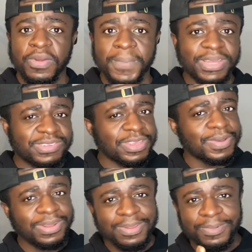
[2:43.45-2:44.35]
It might take
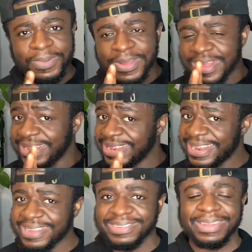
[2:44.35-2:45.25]
you a little
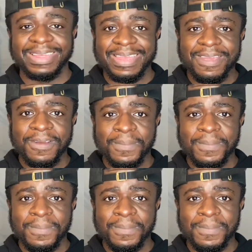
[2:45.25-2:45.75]
less than a year,